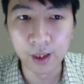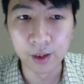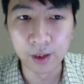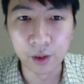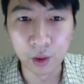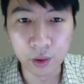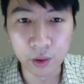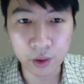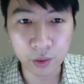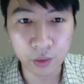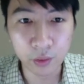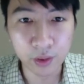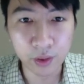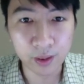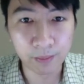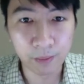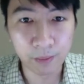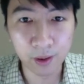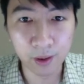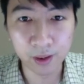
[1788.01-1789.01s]
Those who
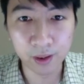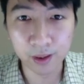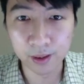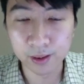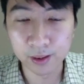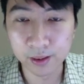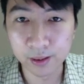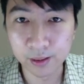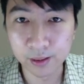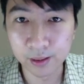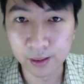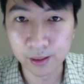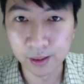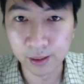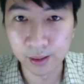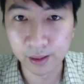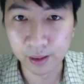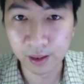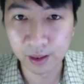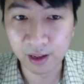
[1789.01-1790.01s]
supported
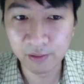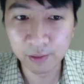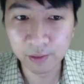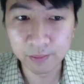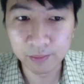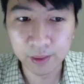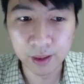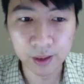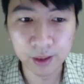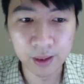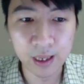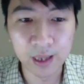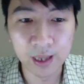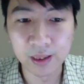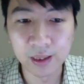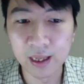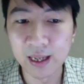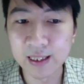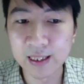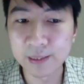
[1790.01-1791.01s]
the government, they are
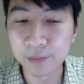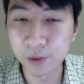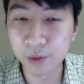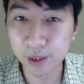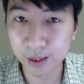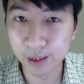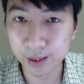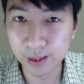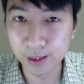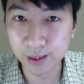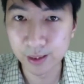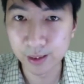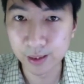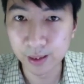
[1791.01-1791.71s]
the Hasmoneans,